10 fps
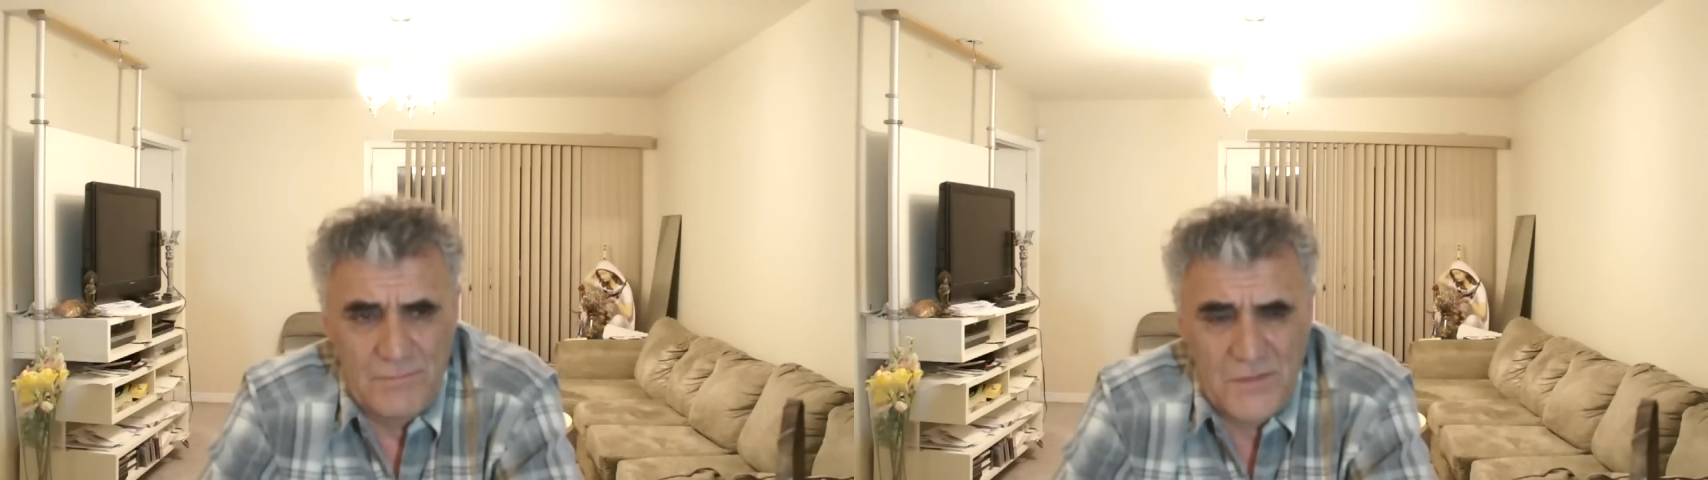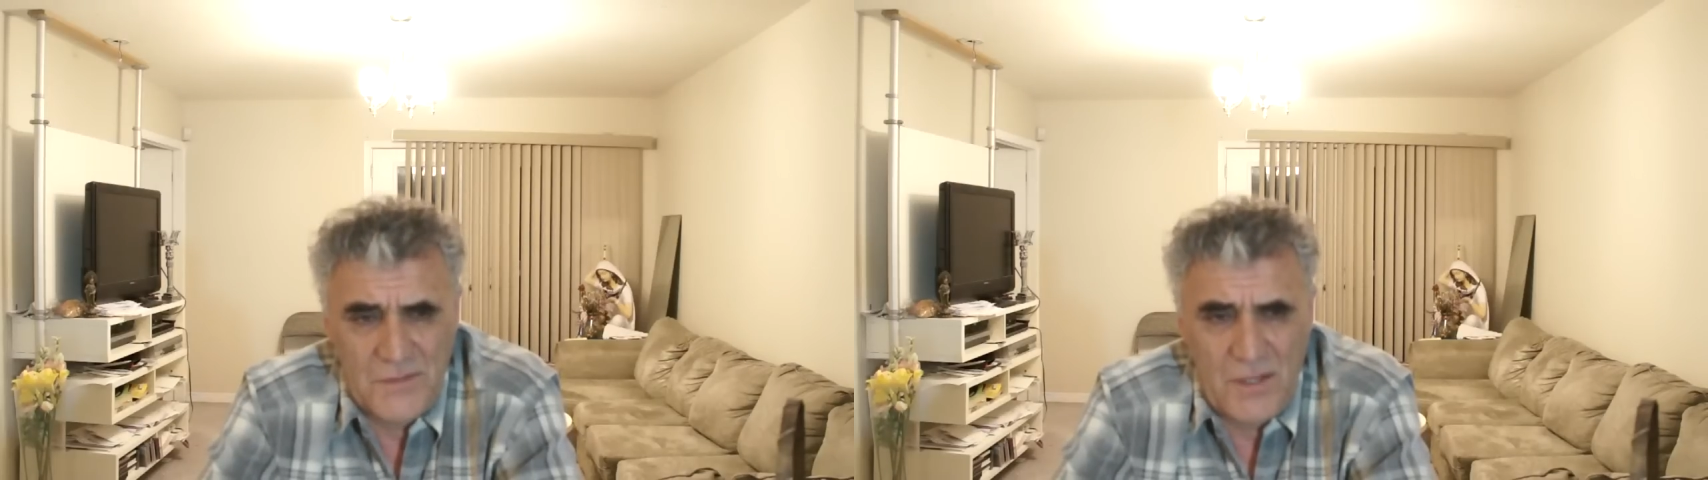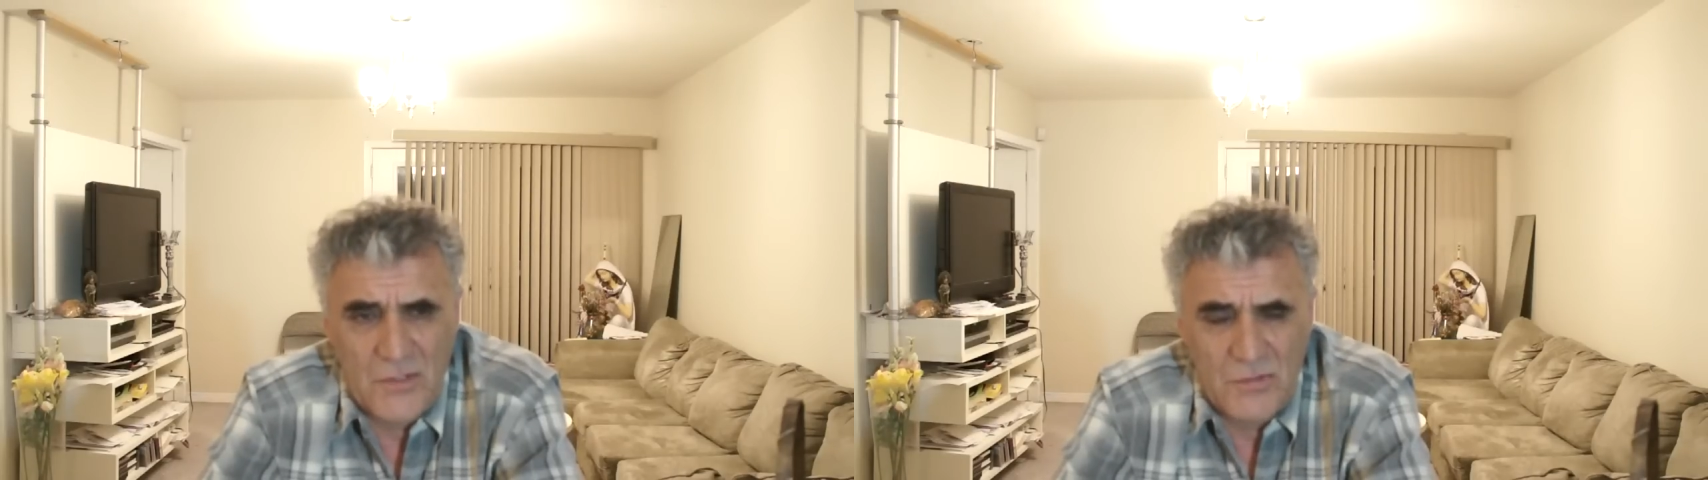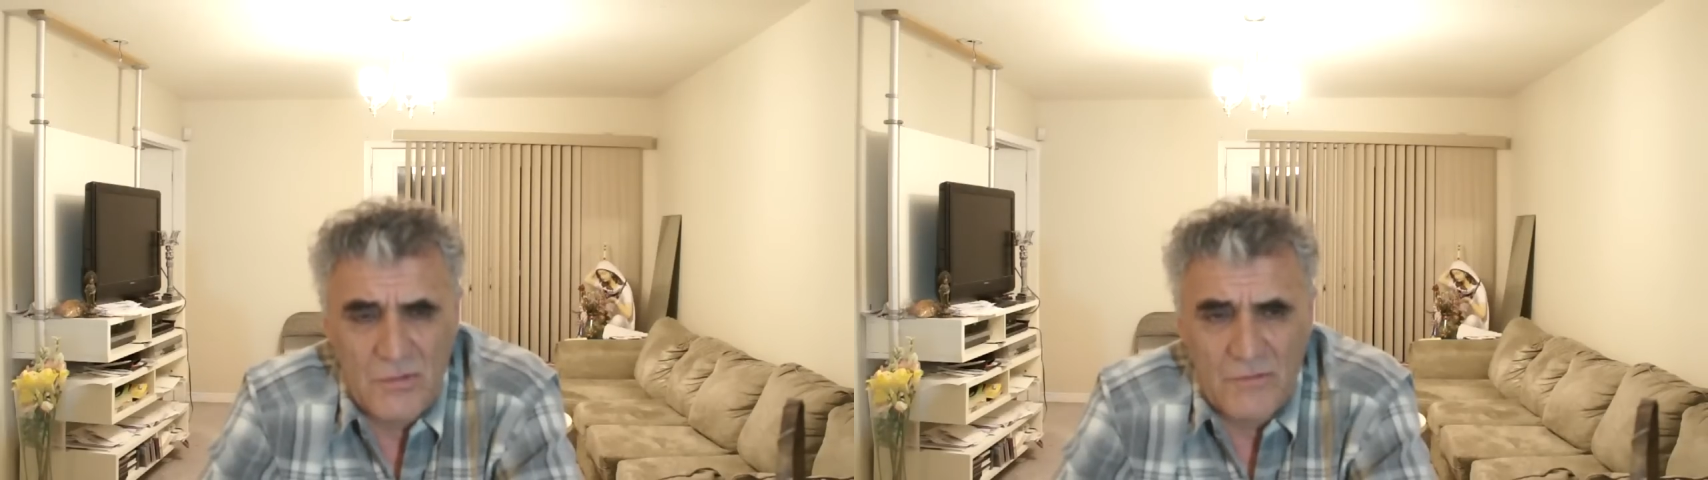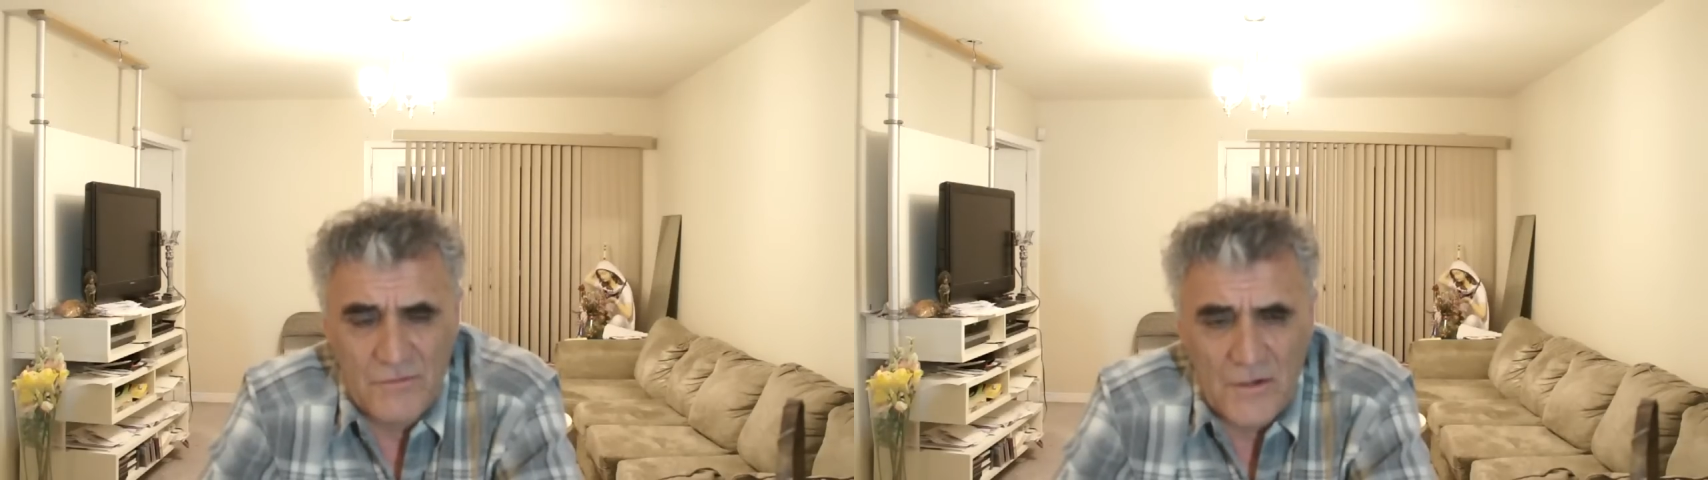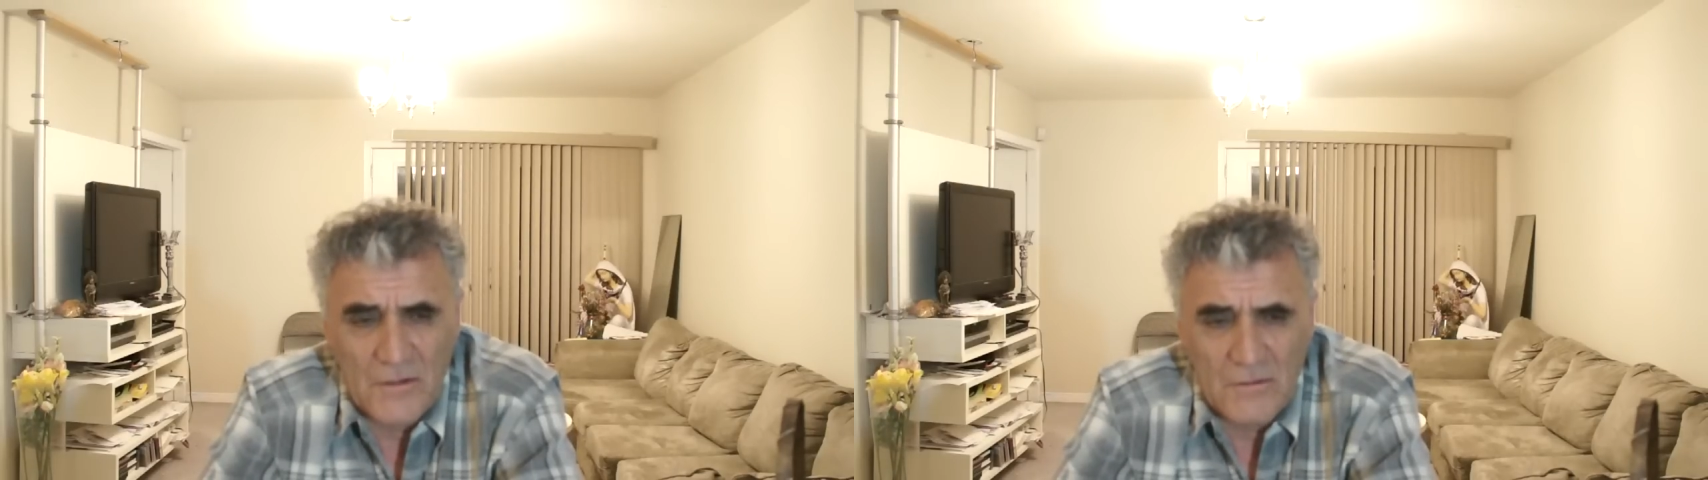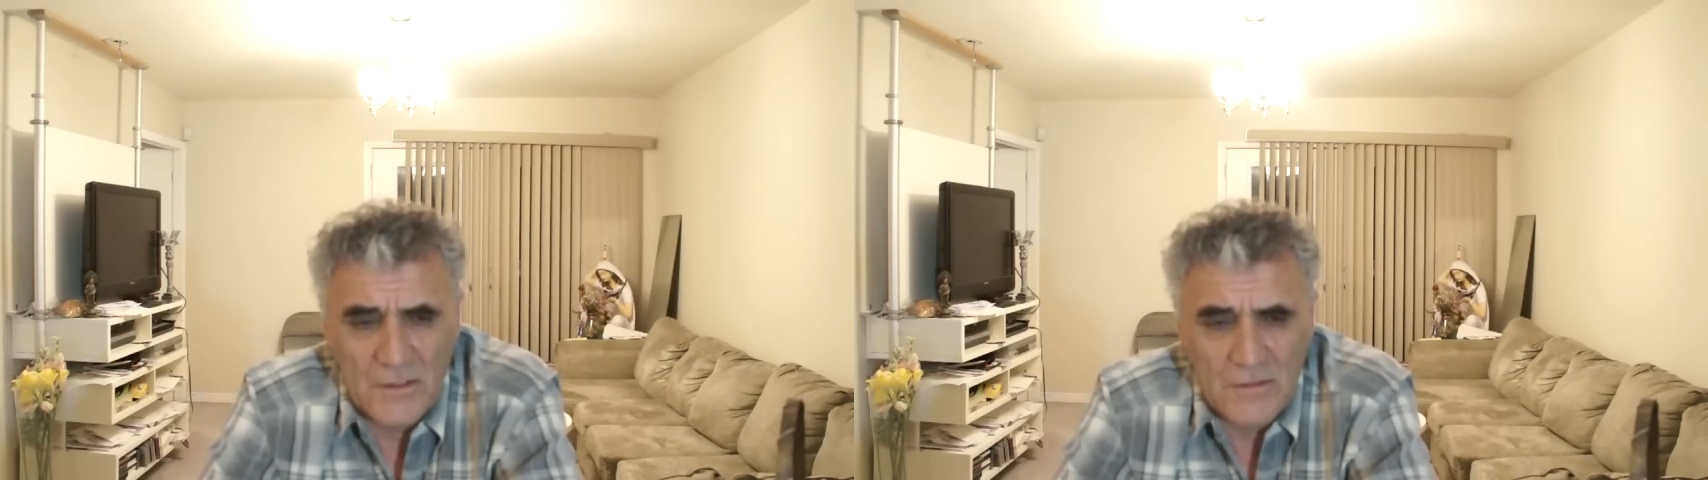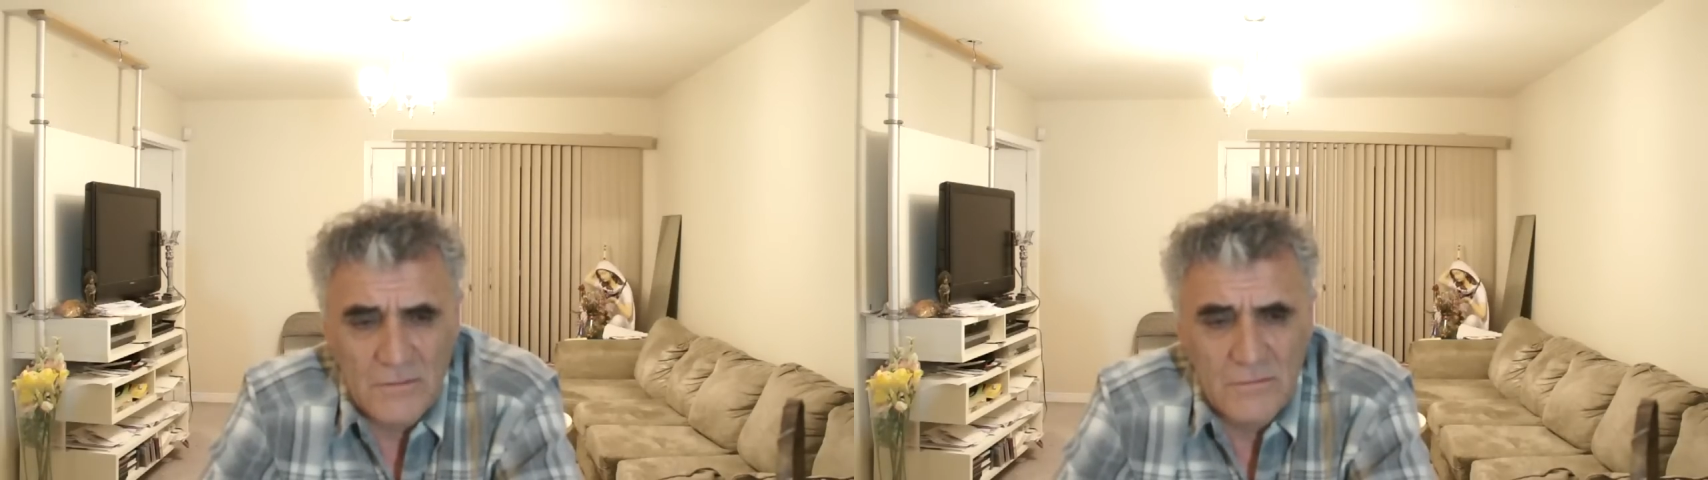sexual fervor,